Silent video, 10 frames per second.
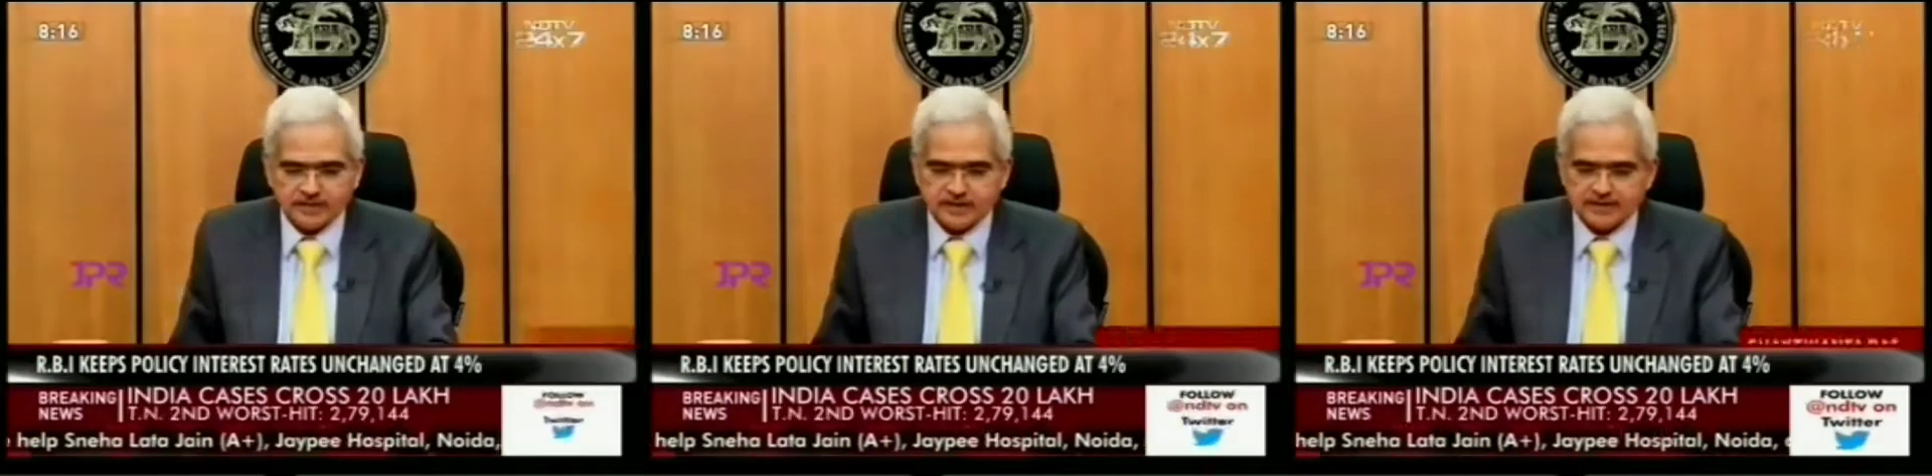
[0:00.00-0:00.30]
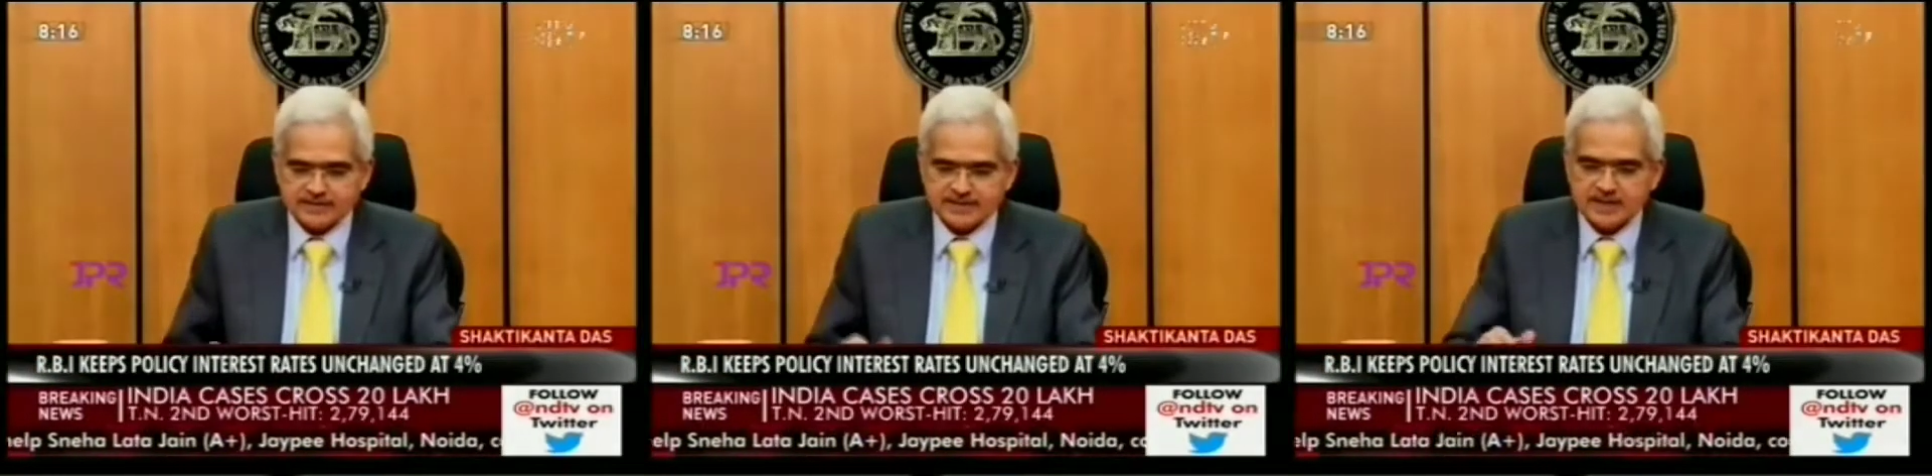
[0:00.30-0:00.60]

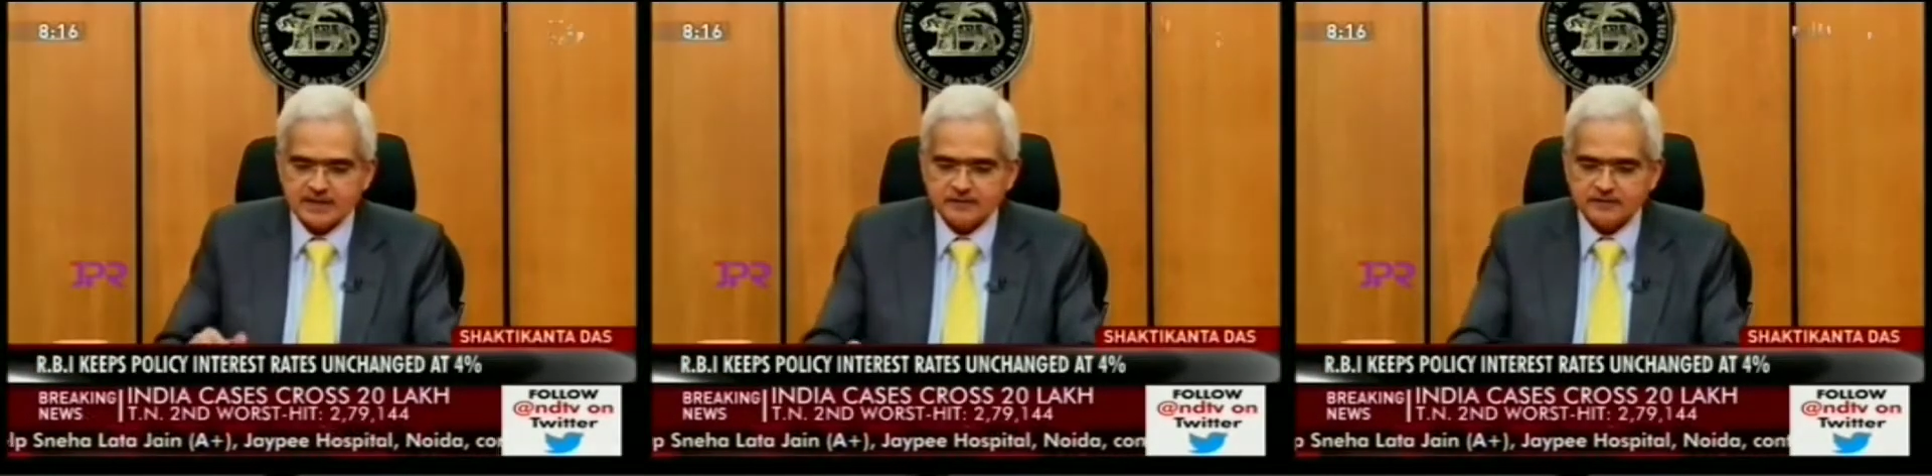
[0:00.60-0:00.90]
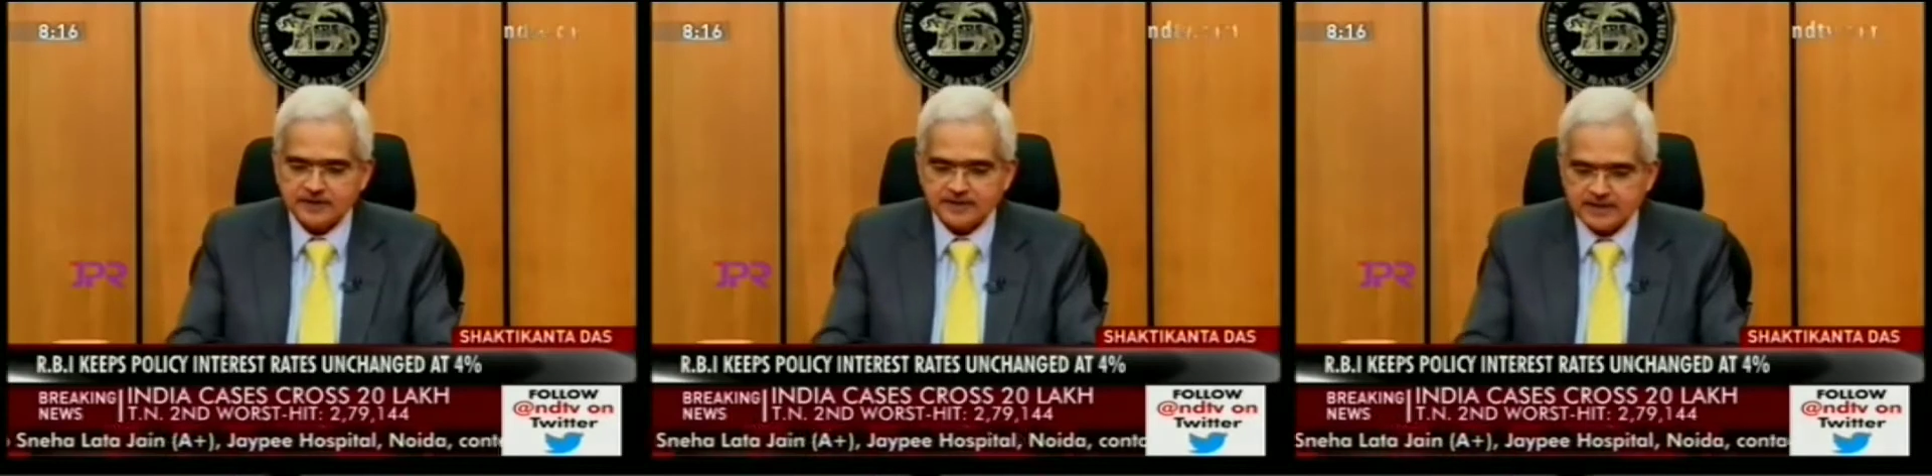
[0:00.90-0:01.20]
growth in the
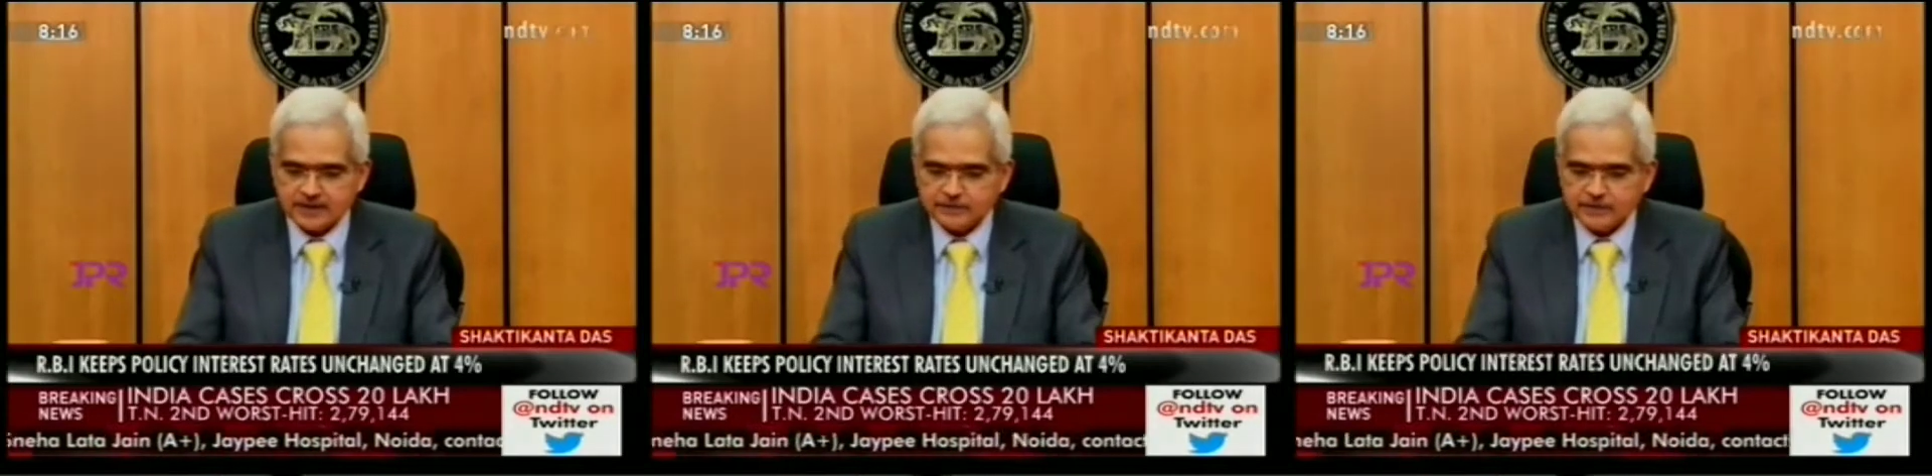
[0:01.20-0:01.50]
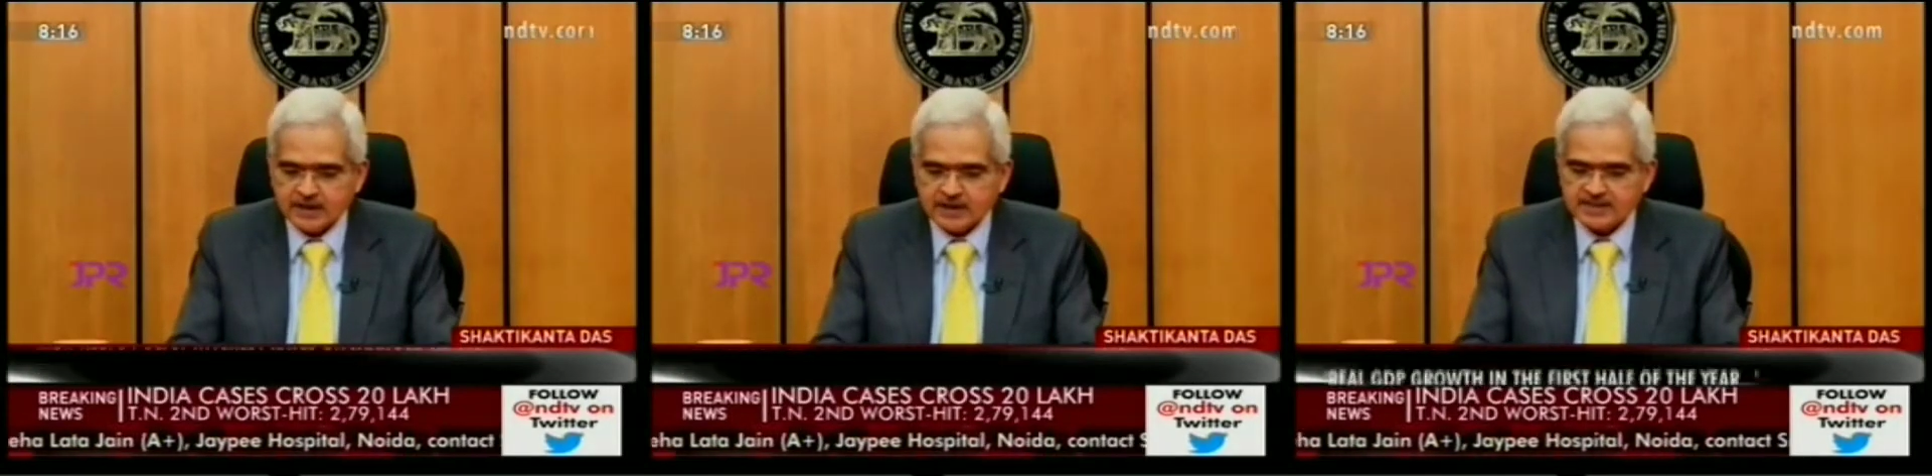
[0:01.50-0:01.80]
first half of the
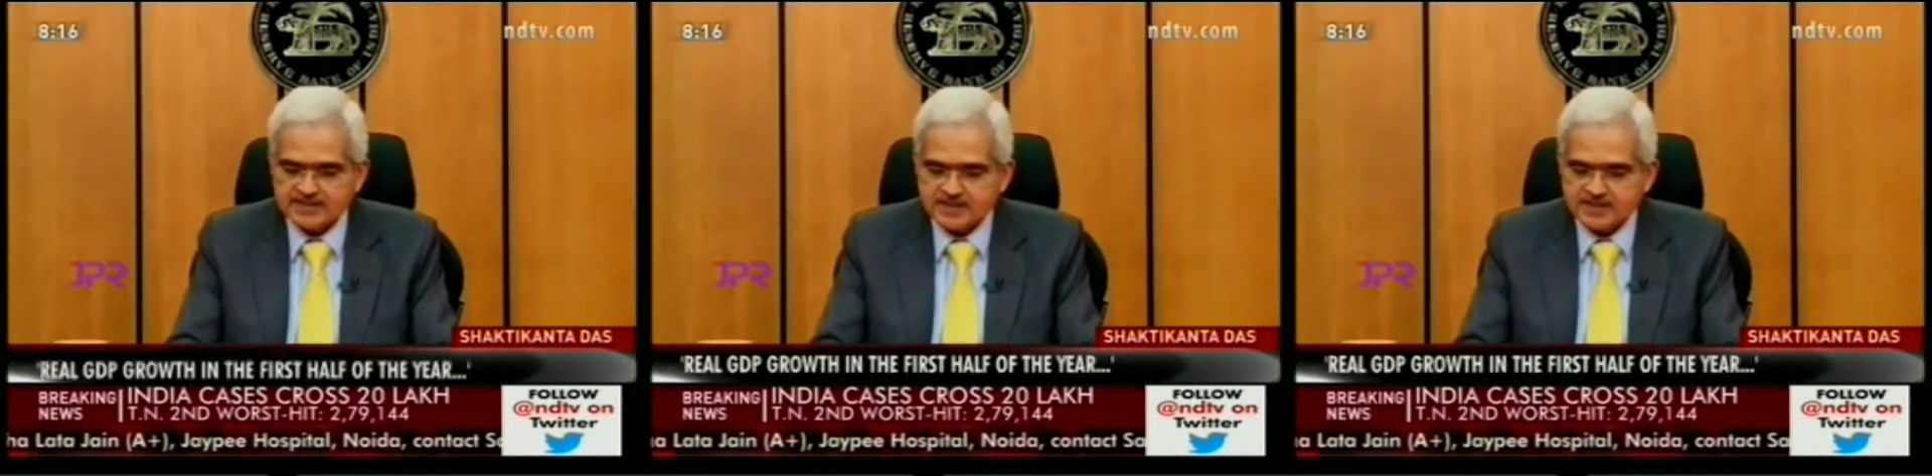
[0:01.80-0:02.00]
year